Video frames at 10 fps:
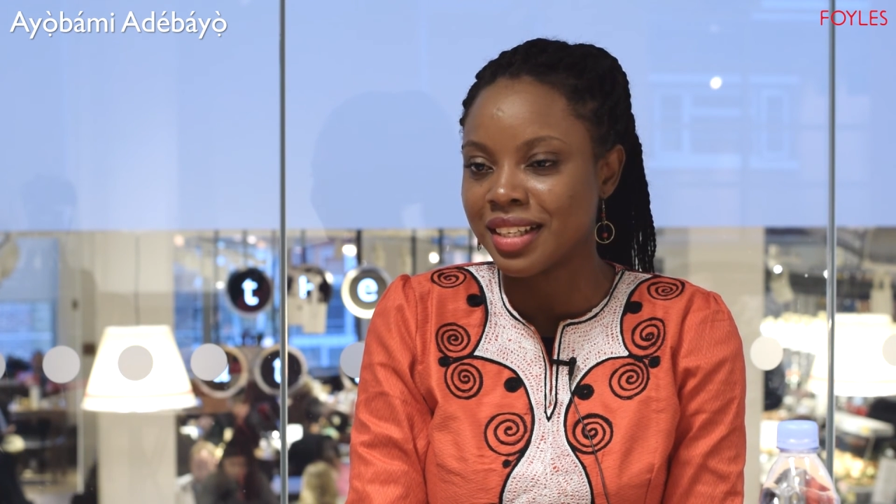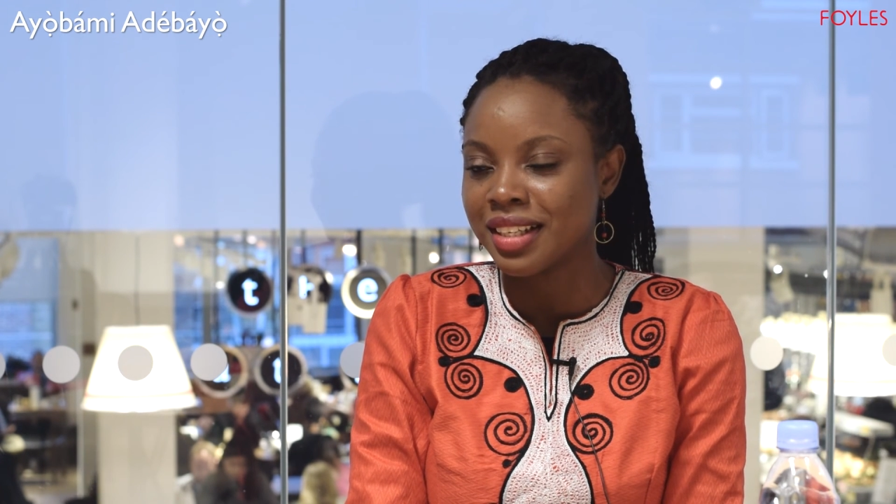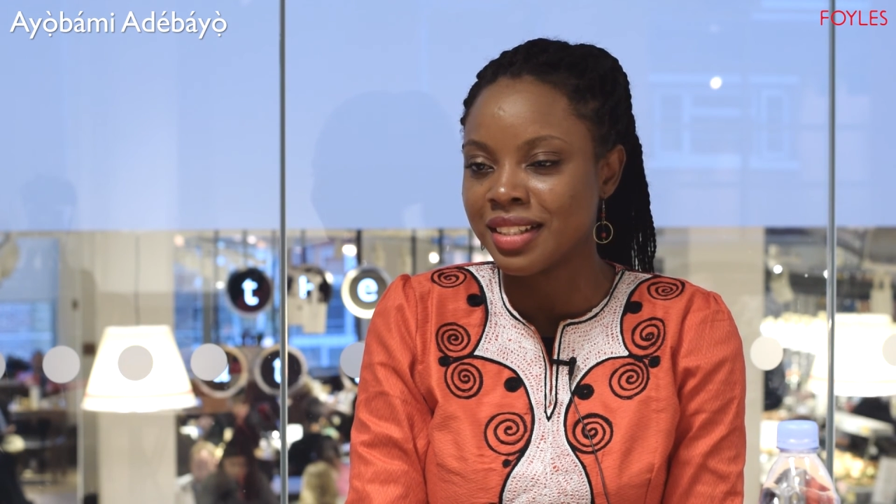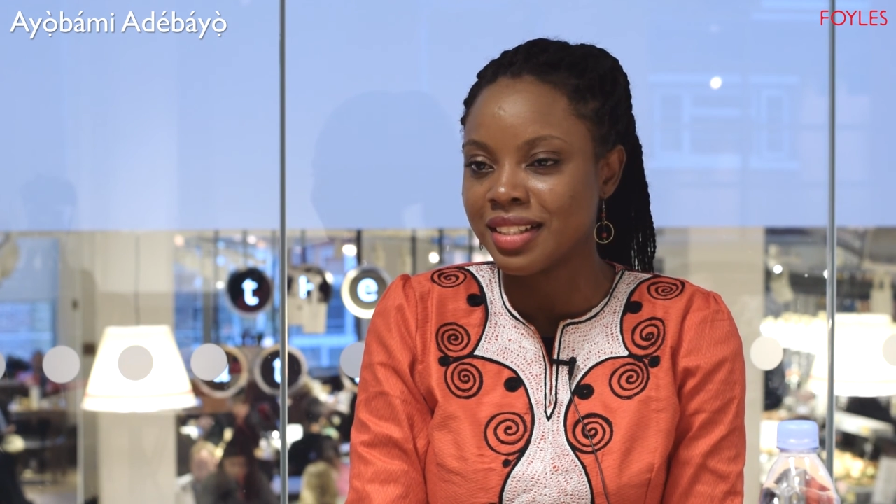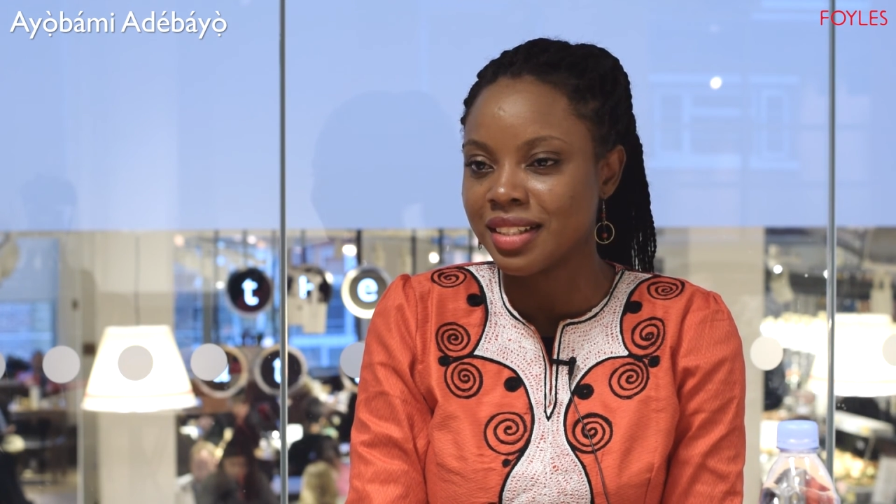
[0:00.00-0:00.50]

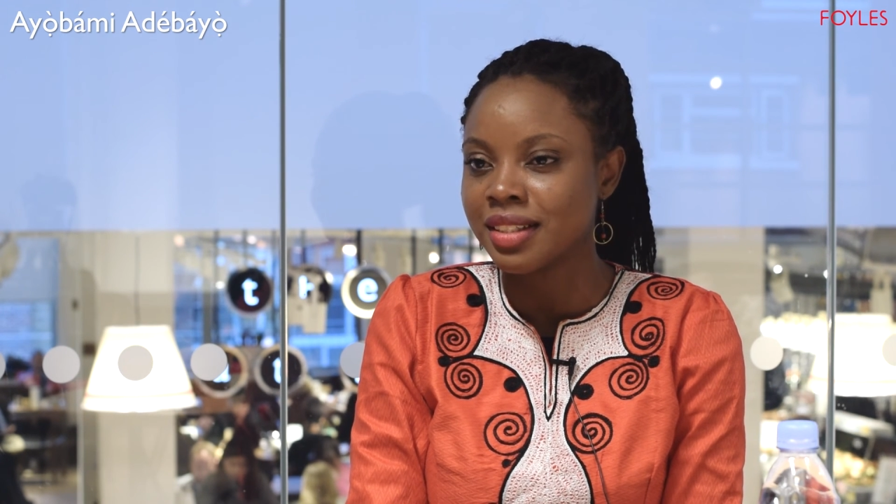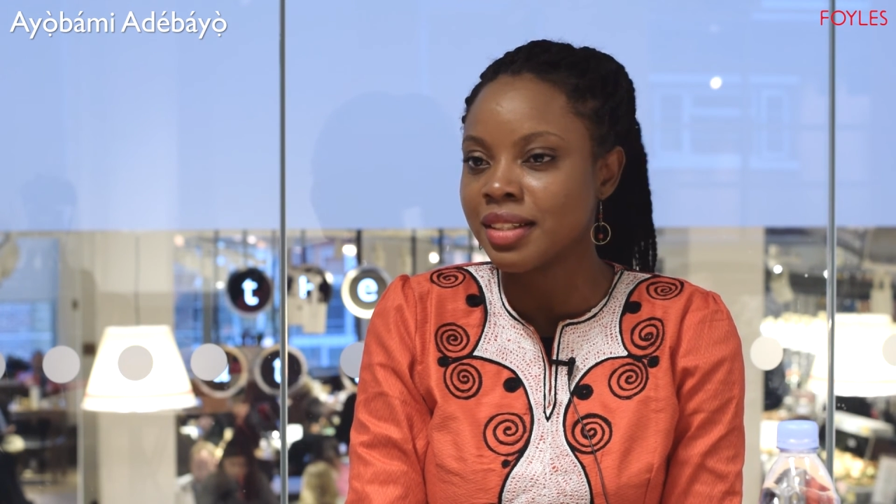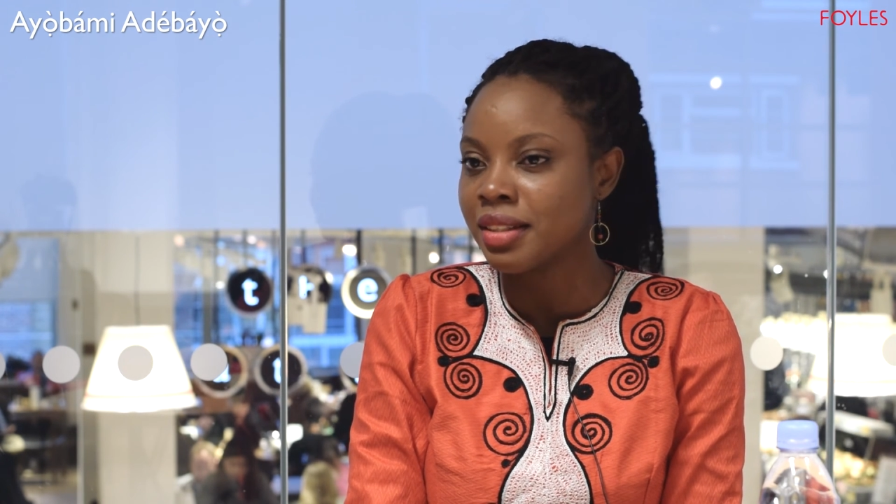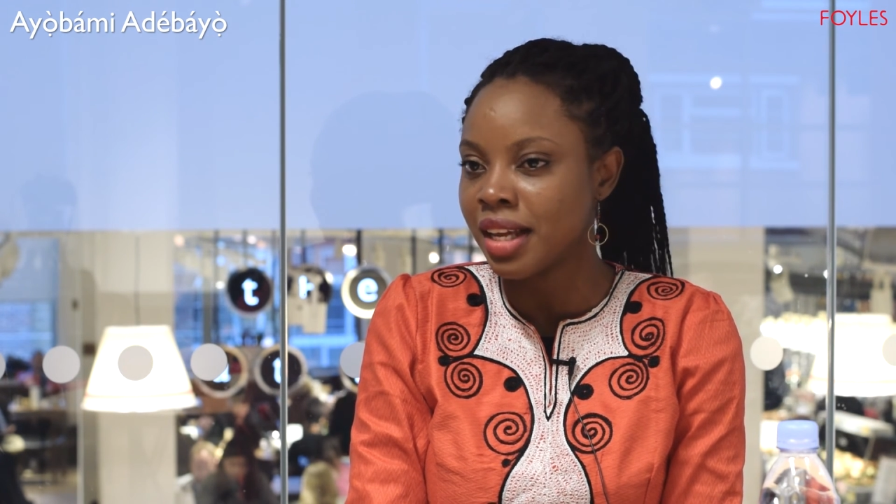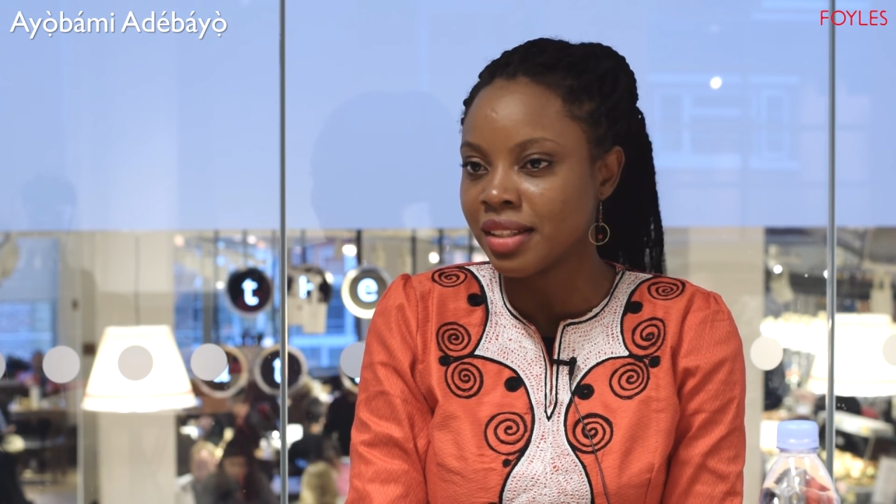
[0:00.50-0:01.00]

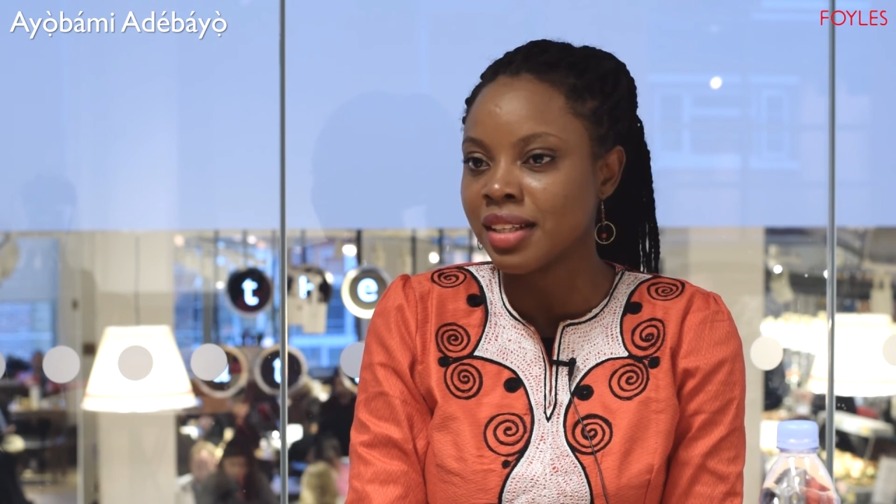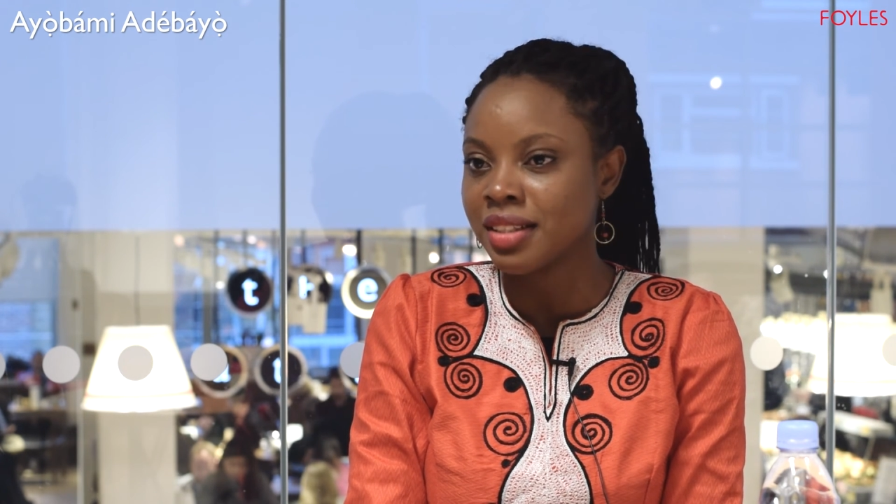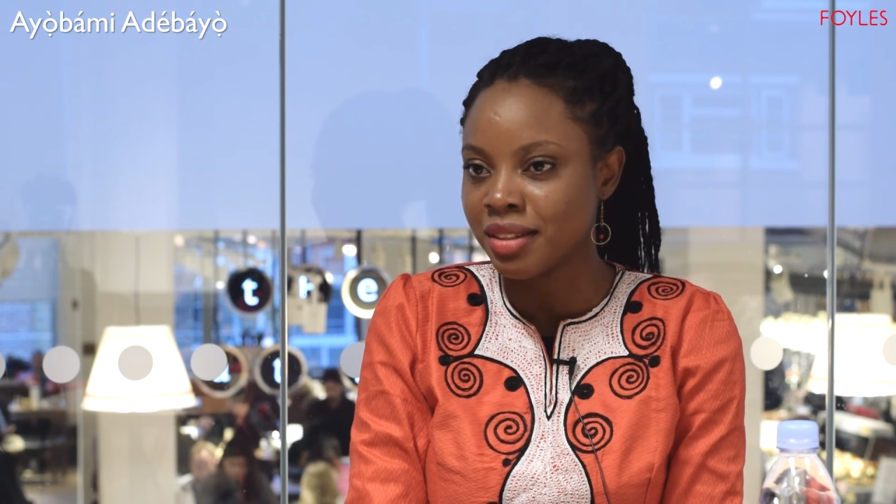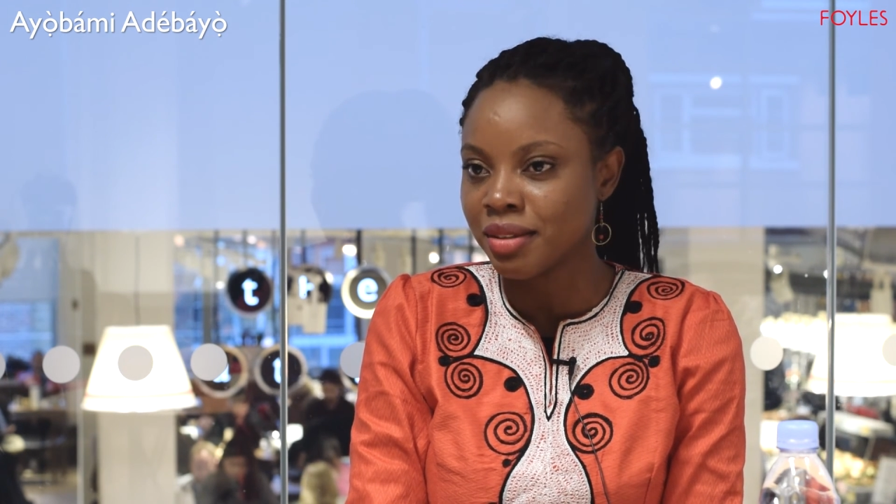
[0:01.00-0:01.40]
That's